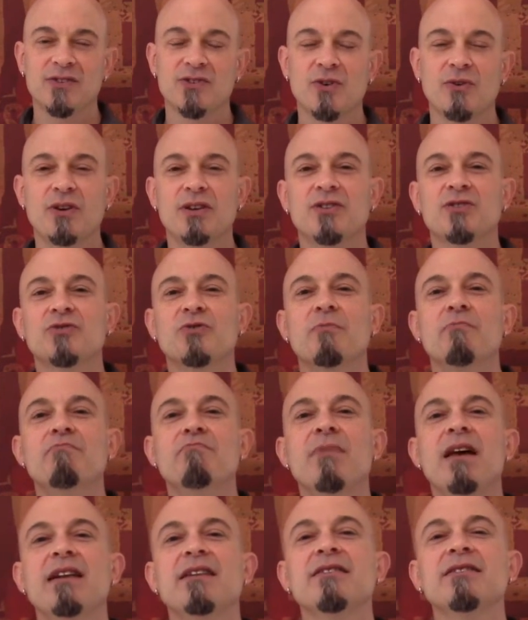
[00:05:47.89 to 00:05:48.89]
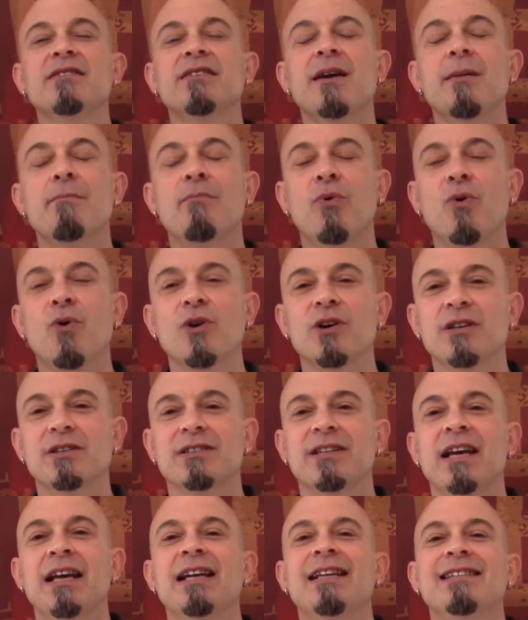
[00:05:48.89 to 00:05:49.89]
so it is tremendously
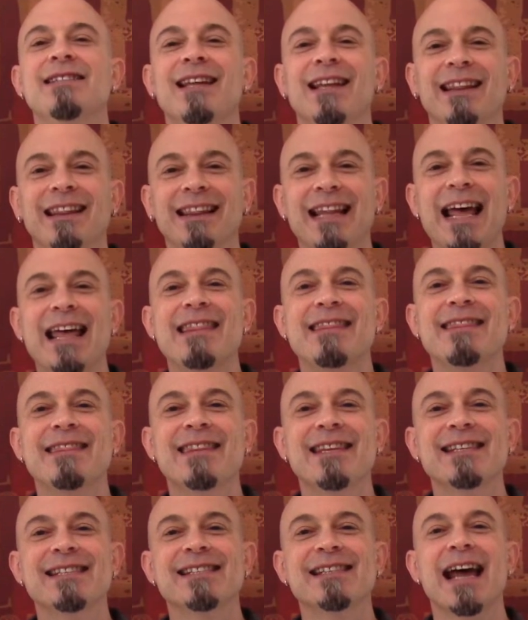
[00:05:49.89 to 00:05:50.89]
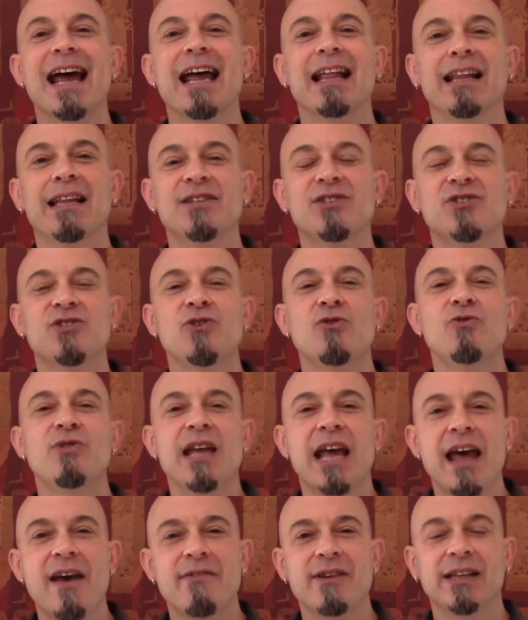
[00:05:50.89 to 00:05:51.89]
important to let the silence do the
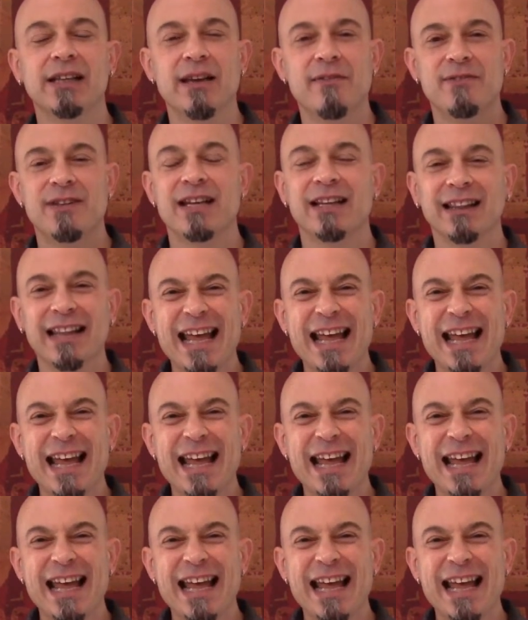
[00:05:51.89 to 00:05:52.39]
heavy lifting.